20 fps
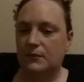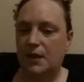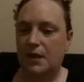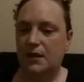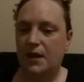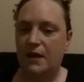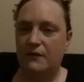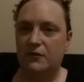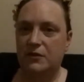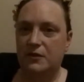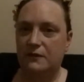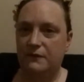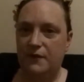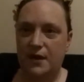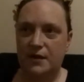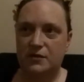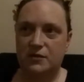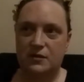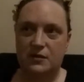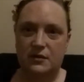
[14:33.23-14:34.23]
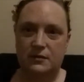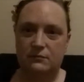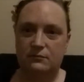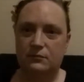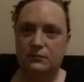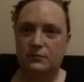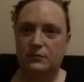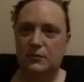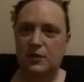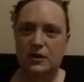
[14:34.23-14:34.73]
and have an effect on,
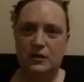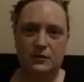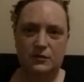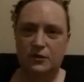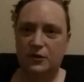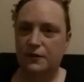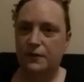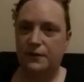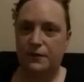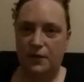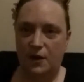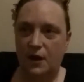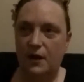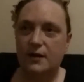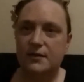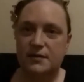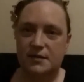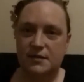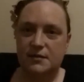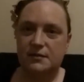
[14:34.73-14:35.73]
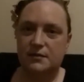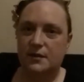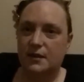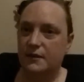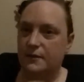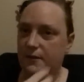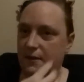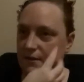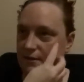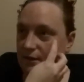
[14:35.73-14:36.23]
your thoughts
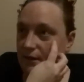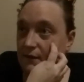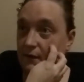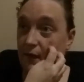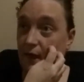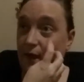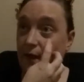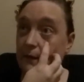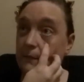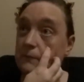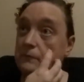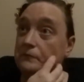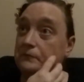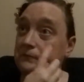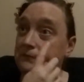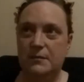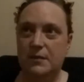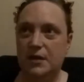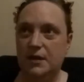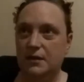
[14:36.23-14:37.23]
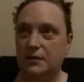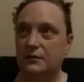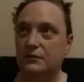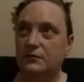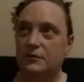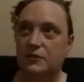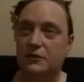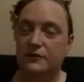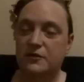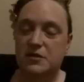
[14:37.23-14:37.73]
and things like that. Maybe,
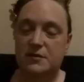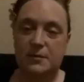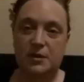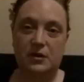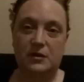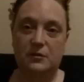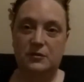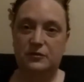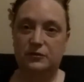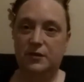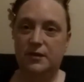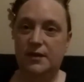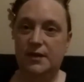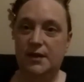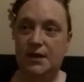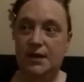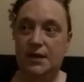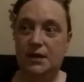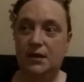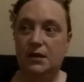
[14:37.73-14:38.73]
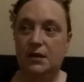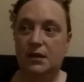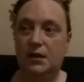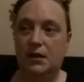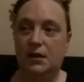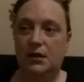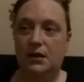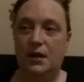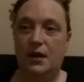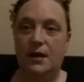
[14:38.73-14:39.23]
so if a spirit was really
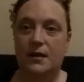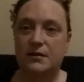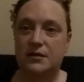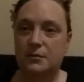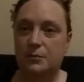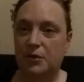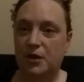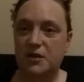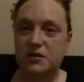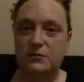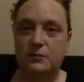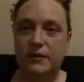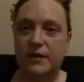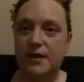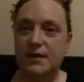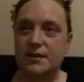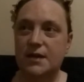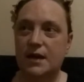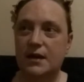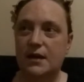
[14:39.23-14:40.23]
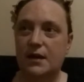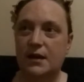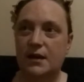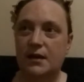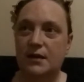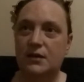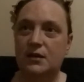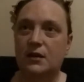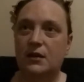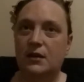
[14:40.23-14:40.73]
depressed when they
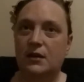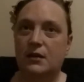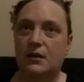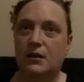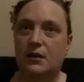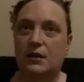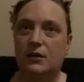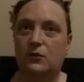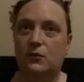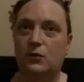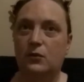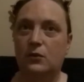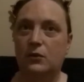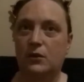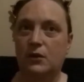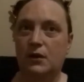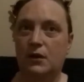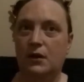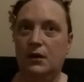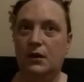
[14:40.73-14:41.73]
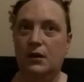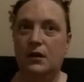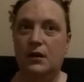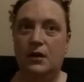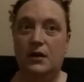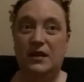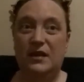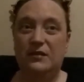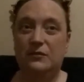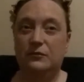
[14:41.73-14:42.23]
died, or
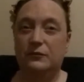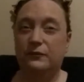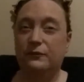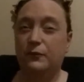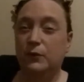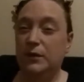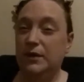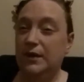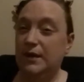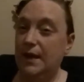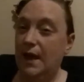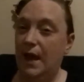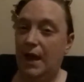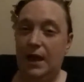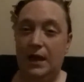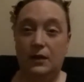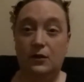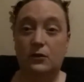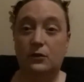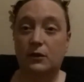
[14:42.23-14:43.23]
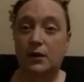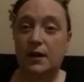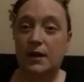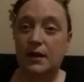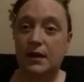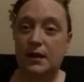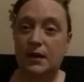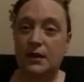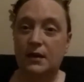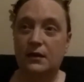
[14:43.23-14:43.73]
really
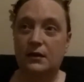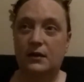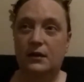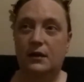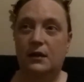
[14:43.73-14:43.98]
angry,